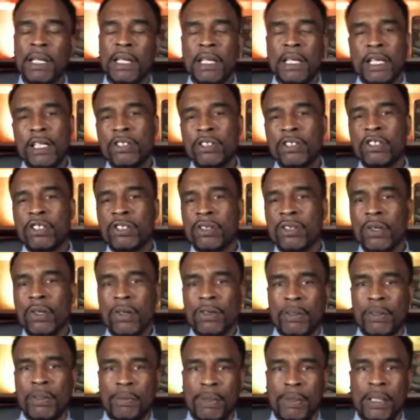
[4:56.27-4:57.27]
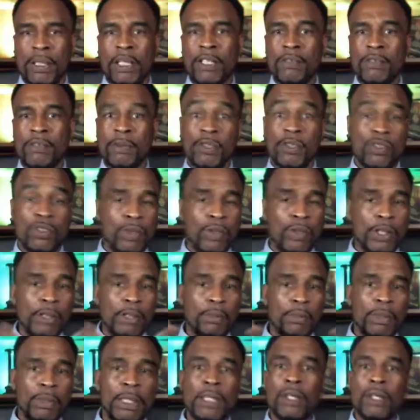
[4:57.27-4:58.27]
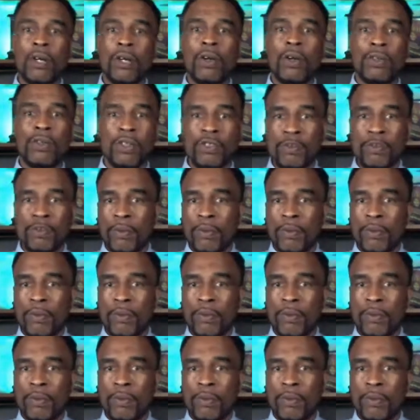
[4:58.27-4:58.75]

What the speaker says: It just all depends. But you need to be in all those